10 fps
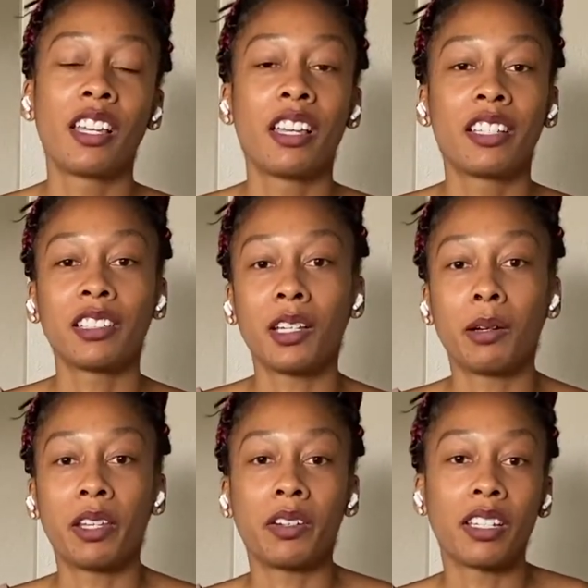So
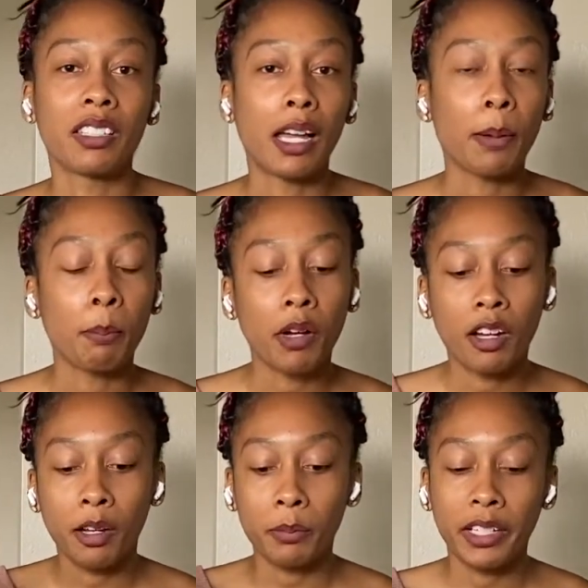whether it's like
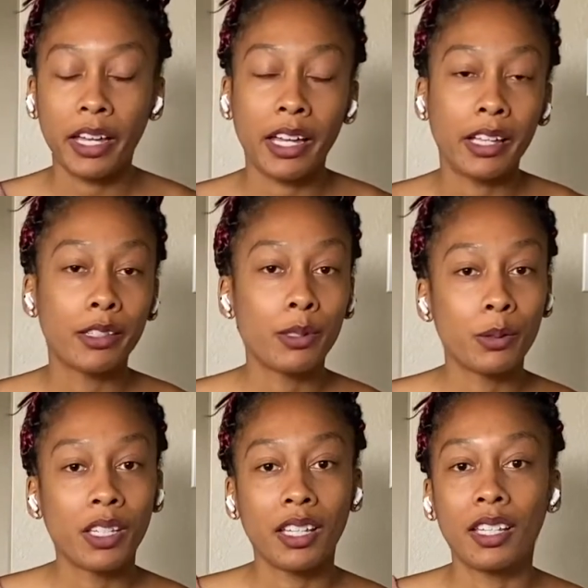mom, dad, 2
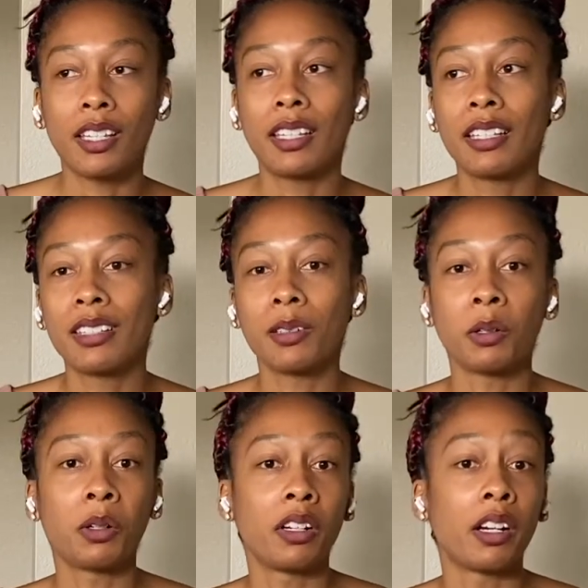kids,
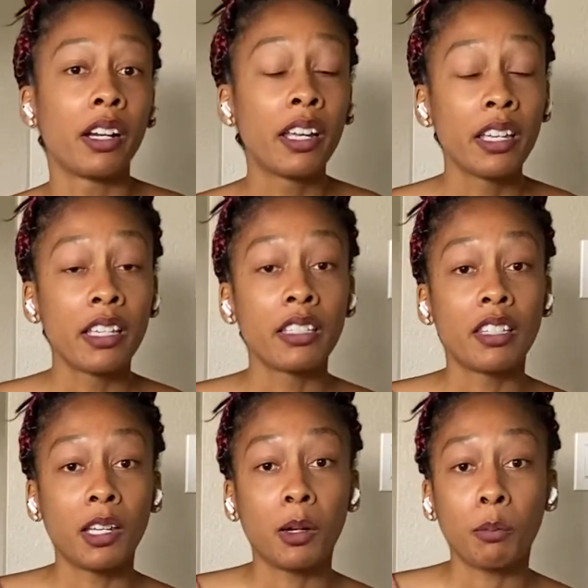or
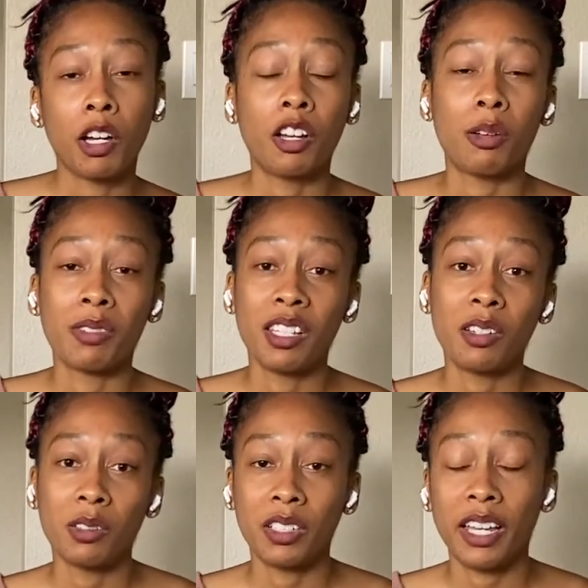single mom, single
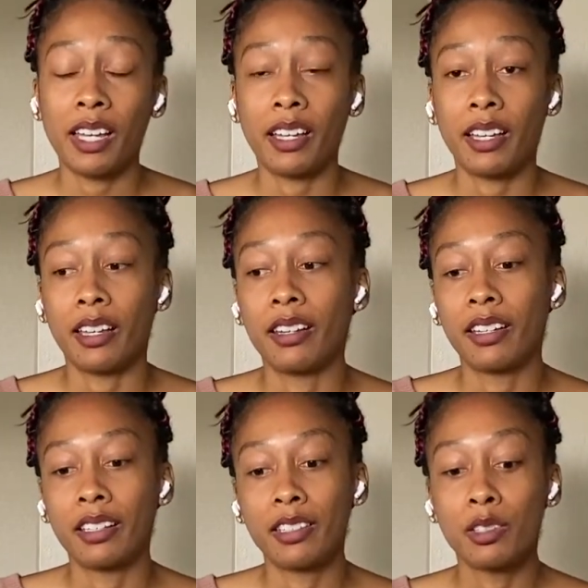dad,
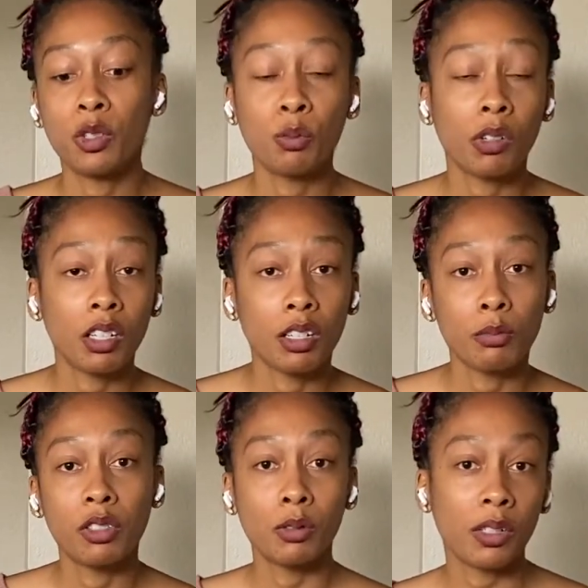2 moms,
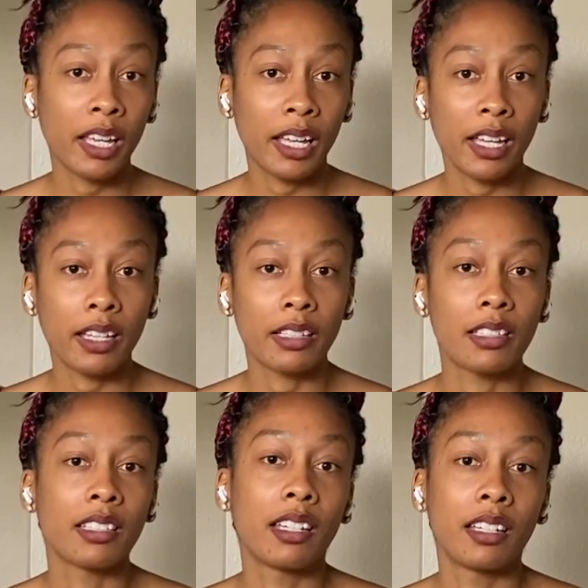2 dads,
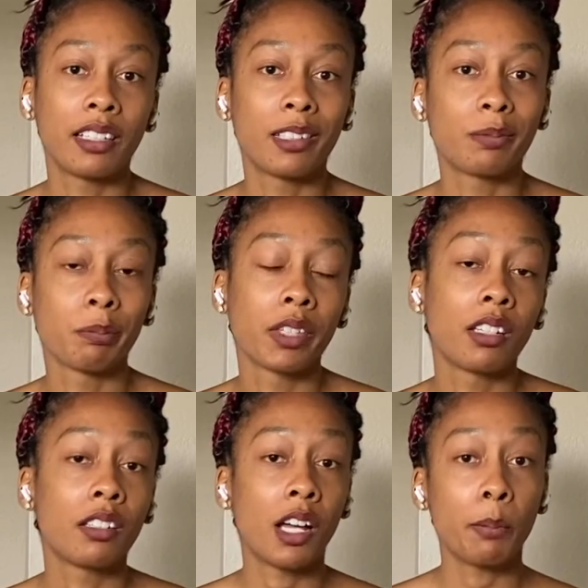
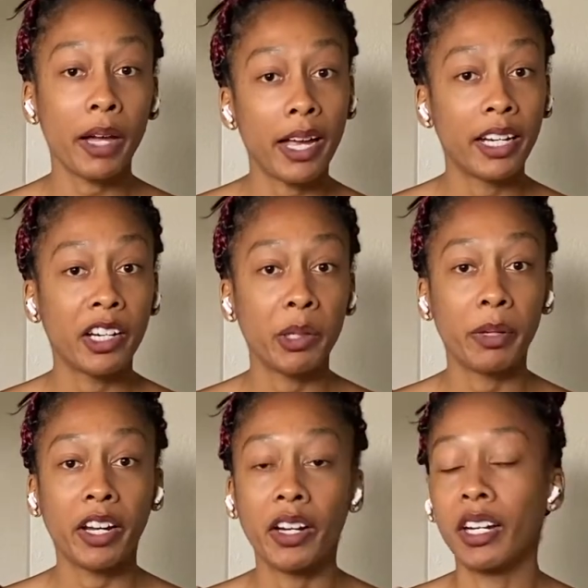non-binary
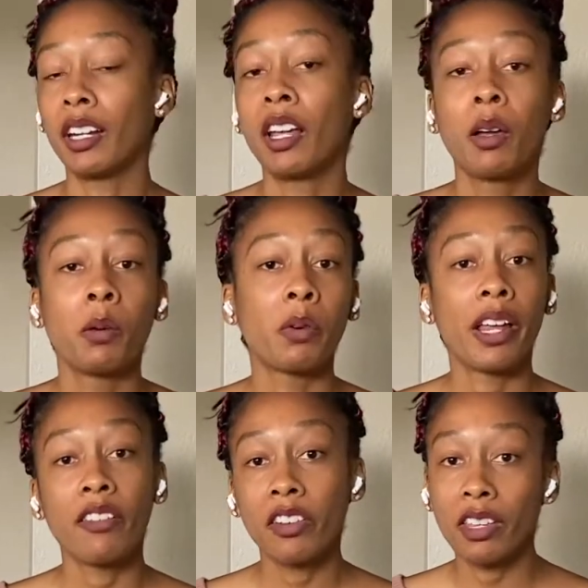parent,
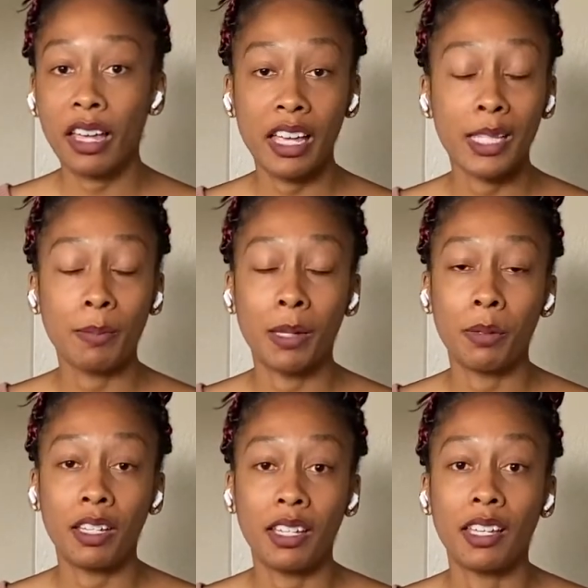whatever the case may
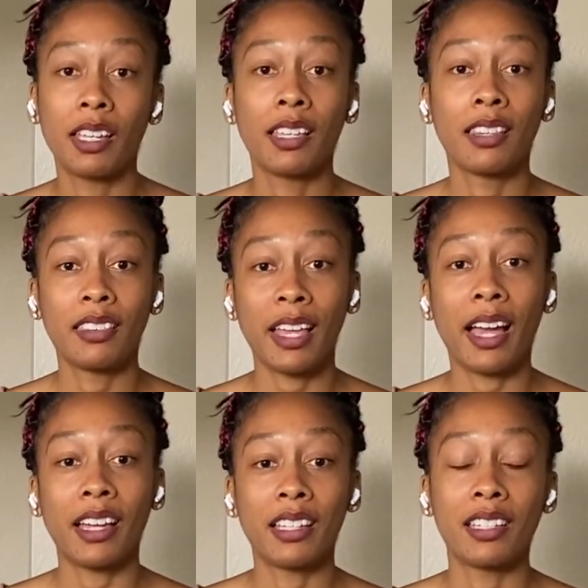be, that
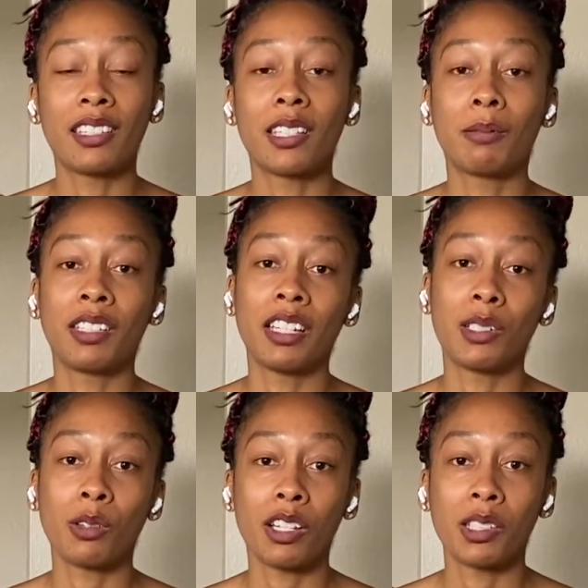is something that you
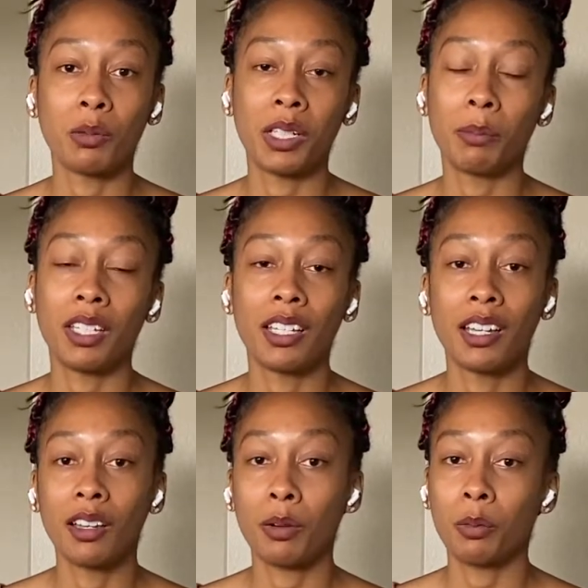also want to be
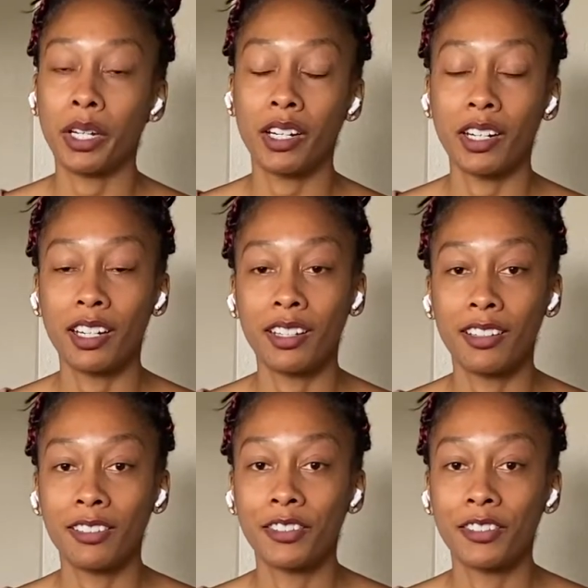aware of.